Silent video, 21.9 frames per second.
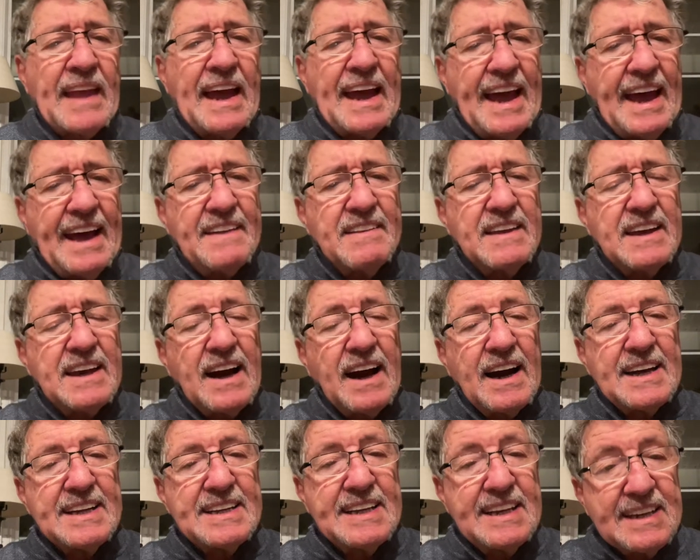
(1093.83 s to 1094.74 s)
And the
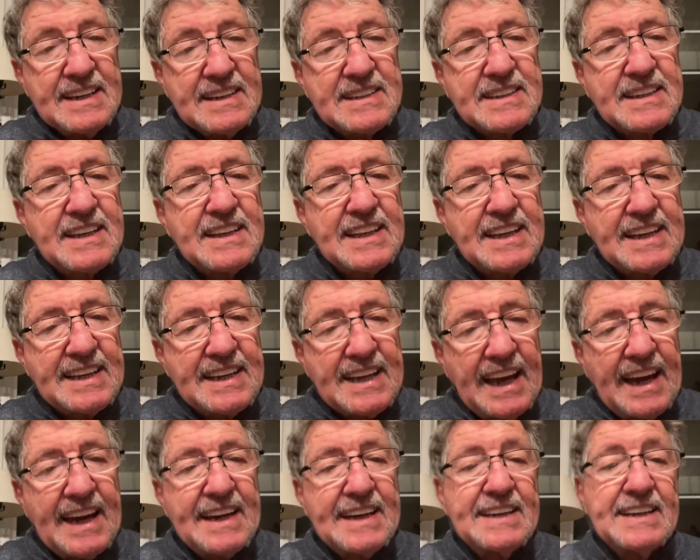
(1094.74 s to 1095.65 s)
ideas of the
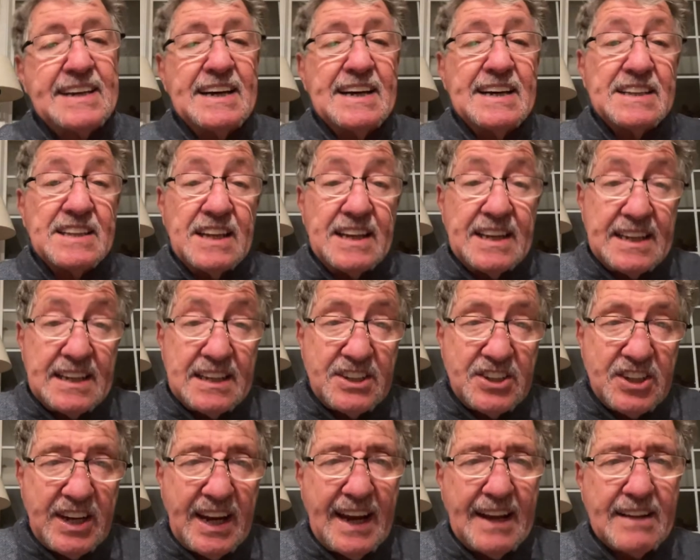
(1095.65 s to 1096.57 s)
day that he
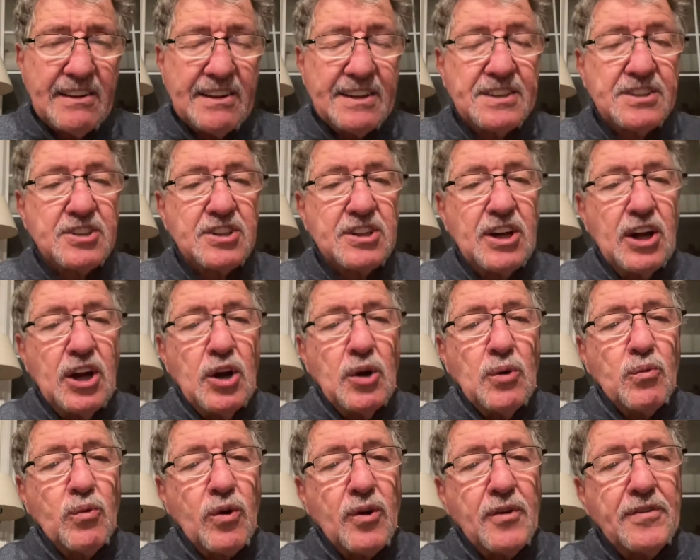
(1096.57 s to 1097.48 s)
challenged
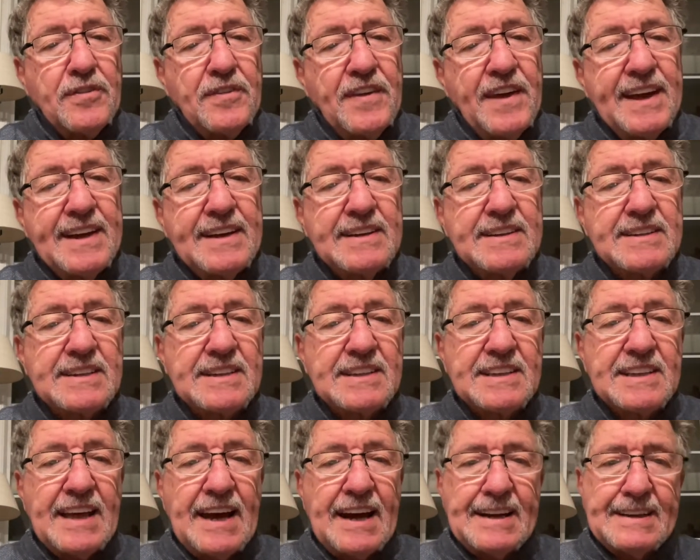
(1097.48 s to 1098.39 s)
were things
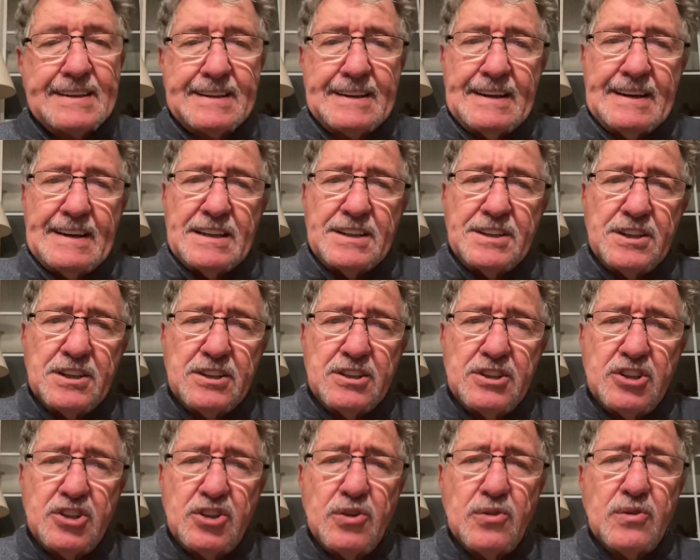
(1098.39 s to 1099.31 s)
that the
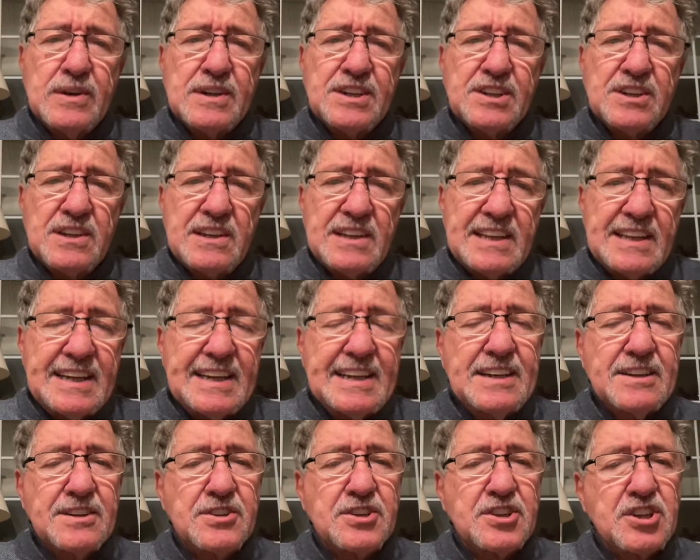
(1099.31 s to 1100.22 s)
Jewish
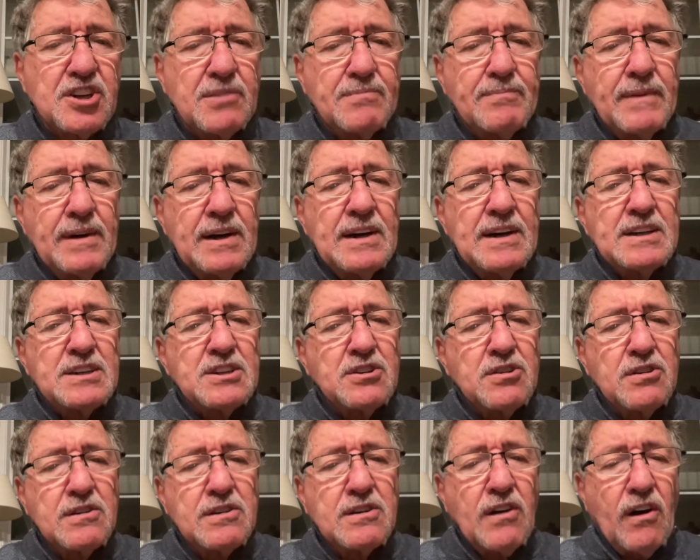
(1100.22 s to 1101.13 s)
leadership
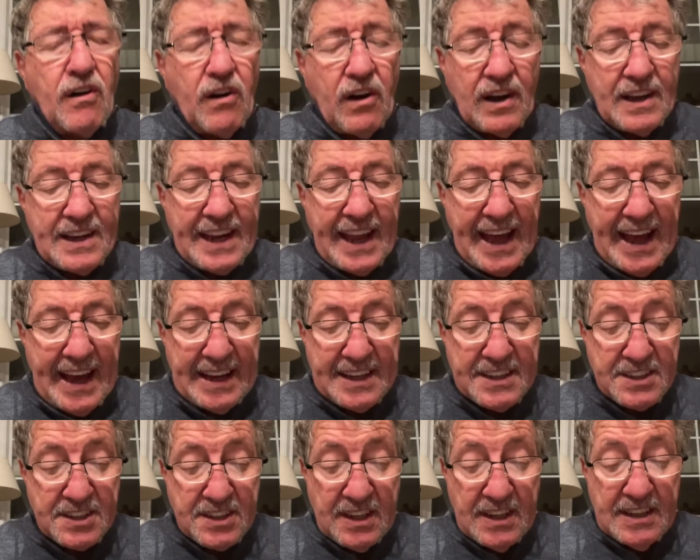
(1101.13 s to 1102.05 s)
took on
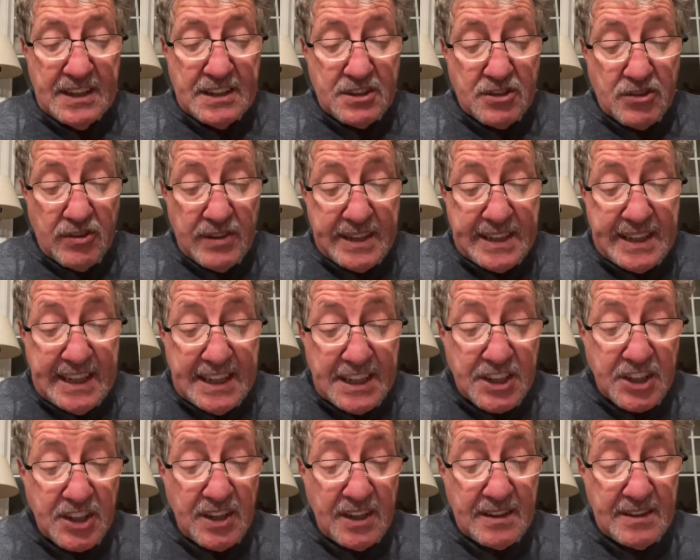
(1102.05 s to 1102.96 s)
as
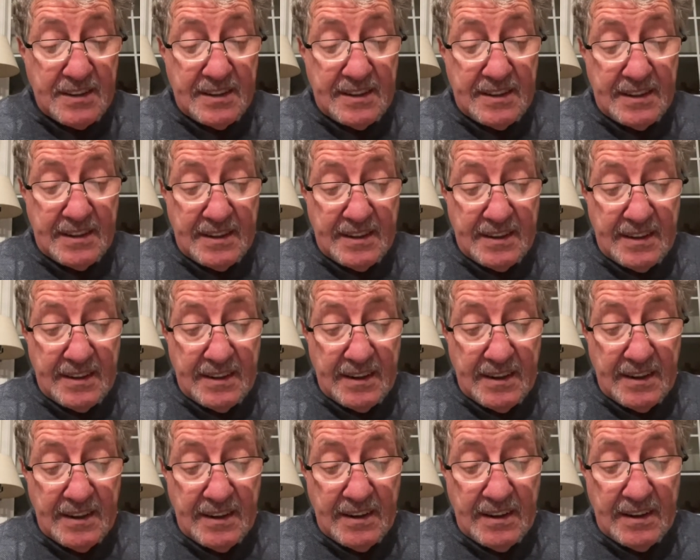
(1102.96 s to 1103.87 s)
tradition.
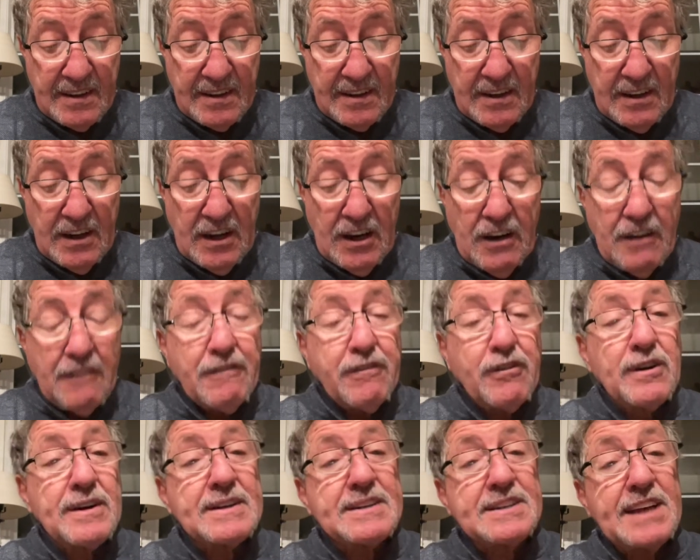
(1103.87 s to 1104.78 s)

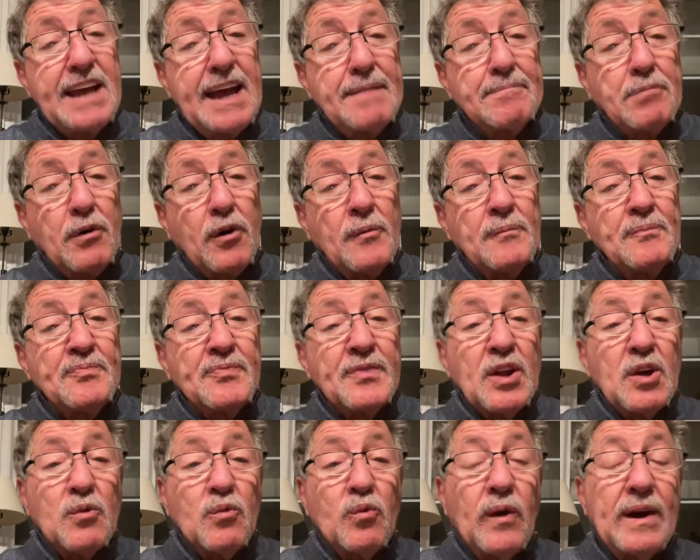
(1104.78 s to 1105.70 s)
For example,
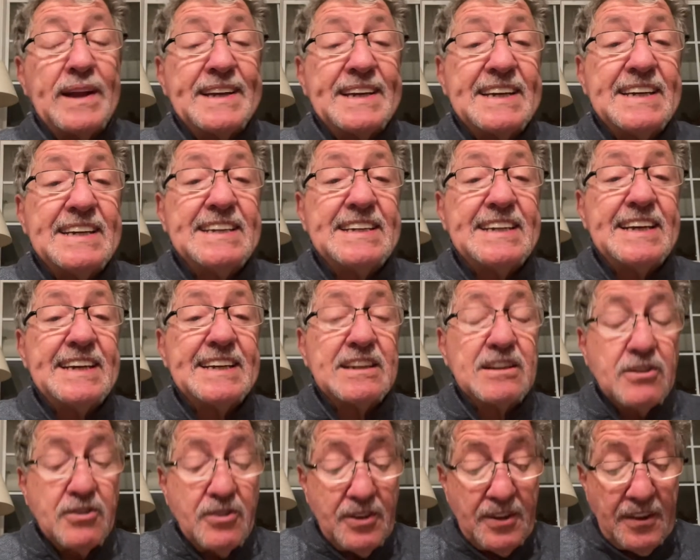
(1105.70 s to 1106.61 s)
when he
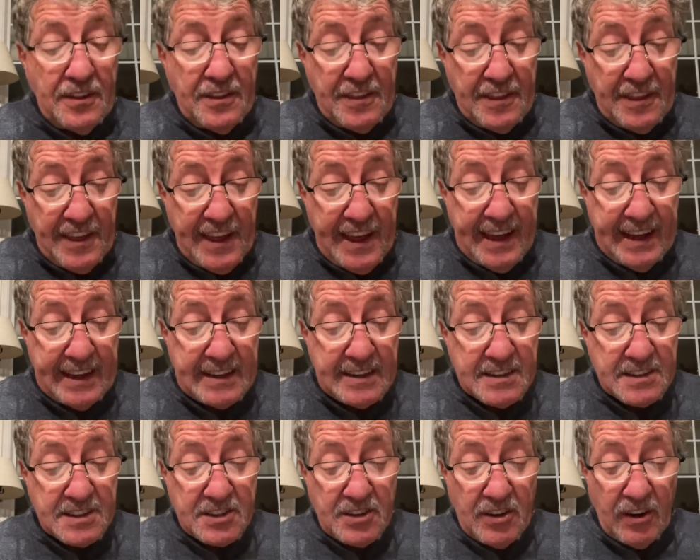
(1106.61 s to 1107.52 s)
did good
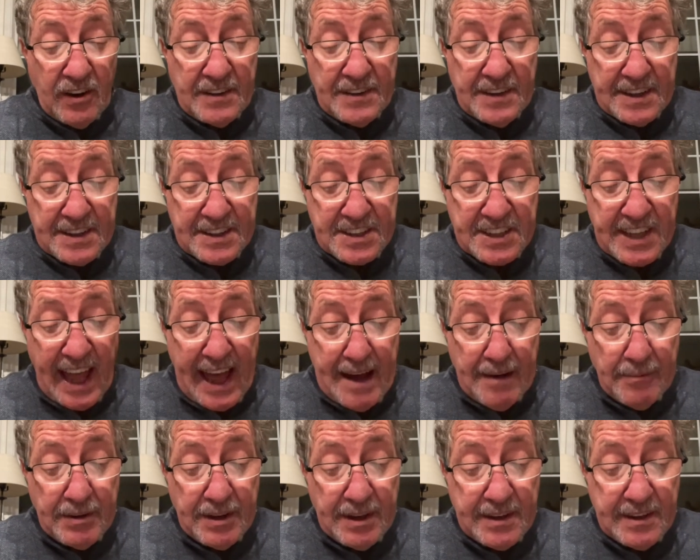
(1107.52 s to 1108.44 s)
things on the
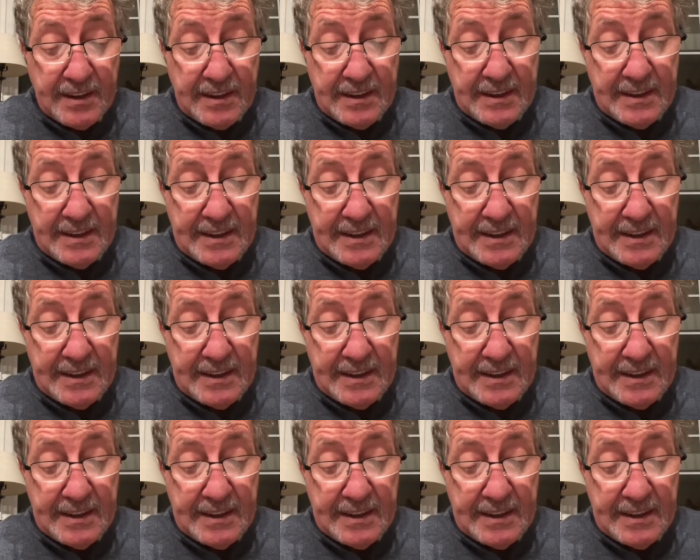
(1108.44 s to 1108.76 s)
Sabbath,